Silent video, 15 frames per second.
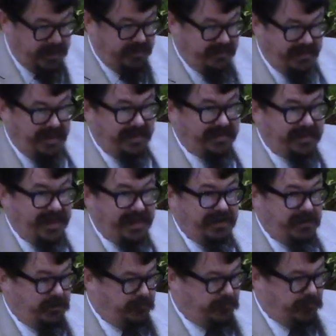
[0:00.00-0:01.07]
it's
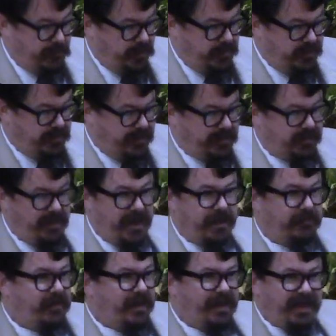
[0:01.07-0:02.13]
intended for in this life,